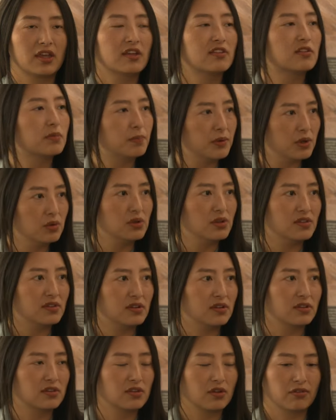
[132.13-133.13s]

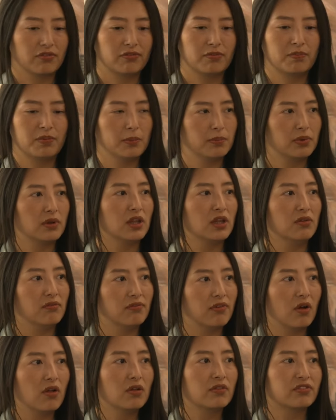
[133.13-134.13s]
experiences of people
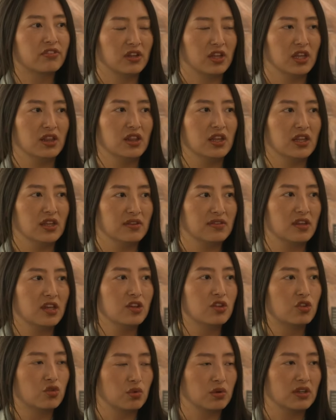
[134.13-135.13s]
involved in these
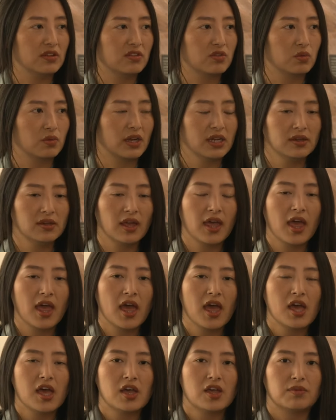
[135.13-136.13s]
histories, right?
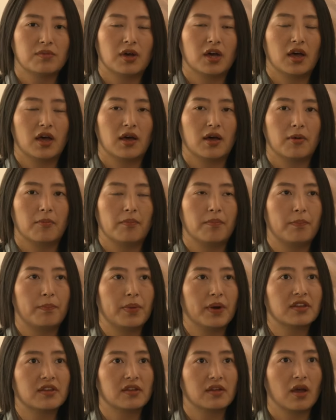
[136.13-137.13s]
Um,
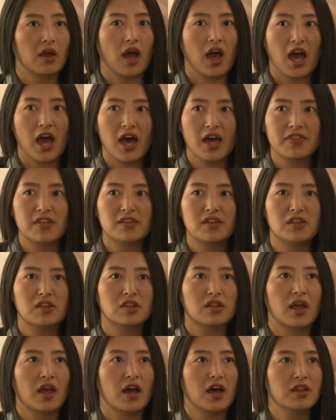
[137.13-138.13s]
but other
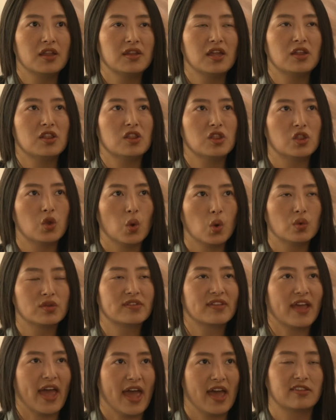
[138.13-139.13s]
than, other than
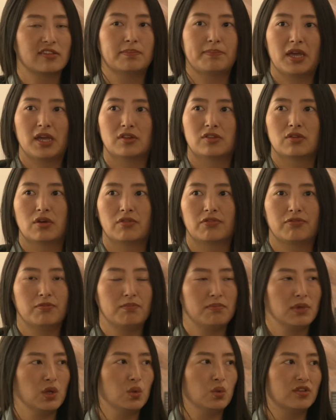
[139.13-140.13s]
those aspects of
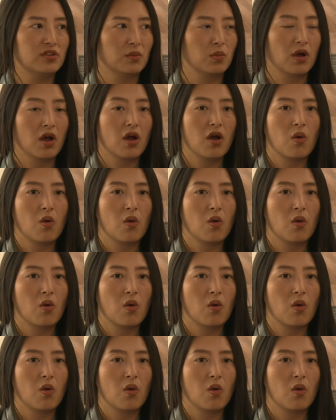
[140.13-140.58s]
museum,